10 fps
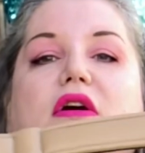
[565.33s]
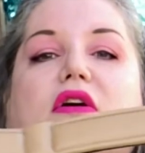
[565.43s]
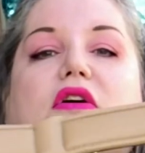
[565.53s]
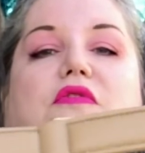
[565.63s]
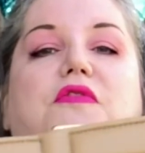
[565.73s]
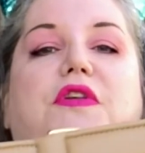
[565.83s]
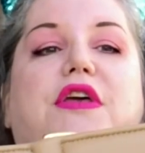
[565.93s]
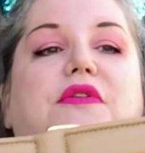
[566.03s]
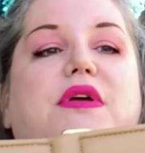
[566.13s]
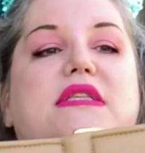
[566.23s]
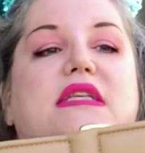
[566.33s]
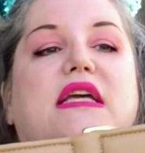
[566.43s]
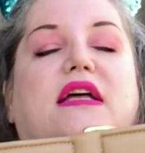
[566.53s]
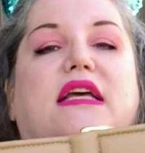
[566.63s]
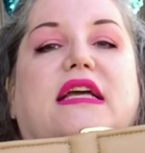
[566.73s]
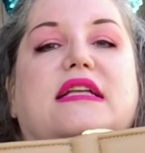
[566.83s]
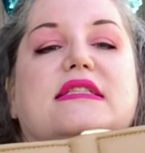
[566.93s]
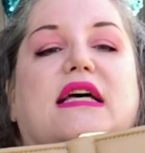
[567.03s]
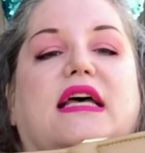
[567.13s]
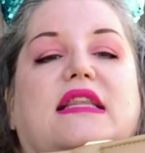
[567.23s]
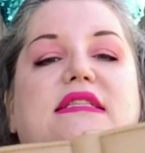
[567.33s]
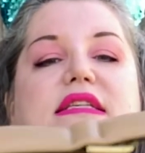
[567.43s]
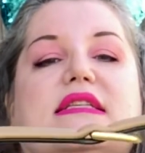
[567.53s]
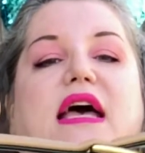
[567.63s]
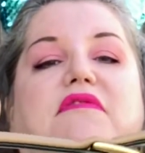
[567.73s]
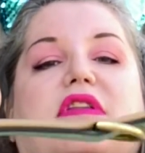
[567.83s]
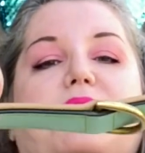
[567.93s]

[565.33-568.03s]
hopefully you can see on the inside, this is heavily